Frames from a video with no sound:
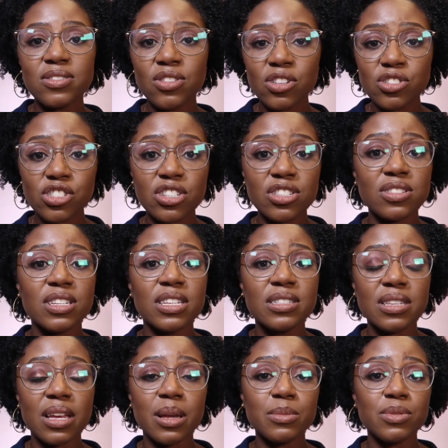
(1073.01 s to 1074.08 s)
not just in
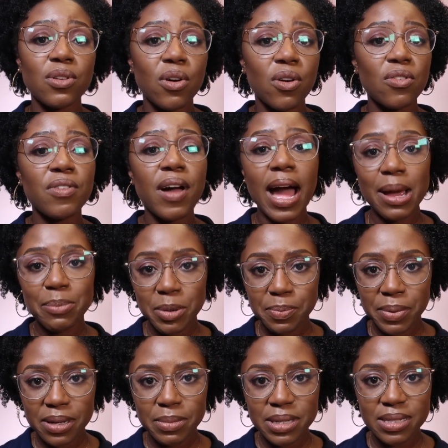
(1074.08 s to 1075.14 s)
terms of
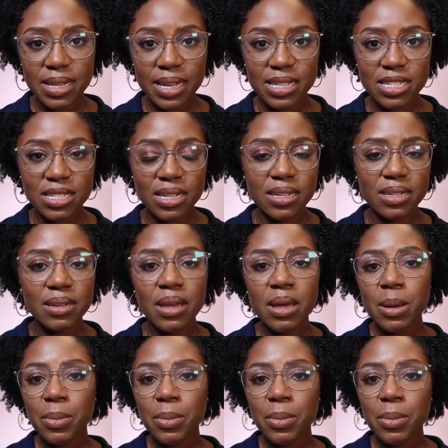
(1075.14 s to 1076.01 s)
hyperpigmentation,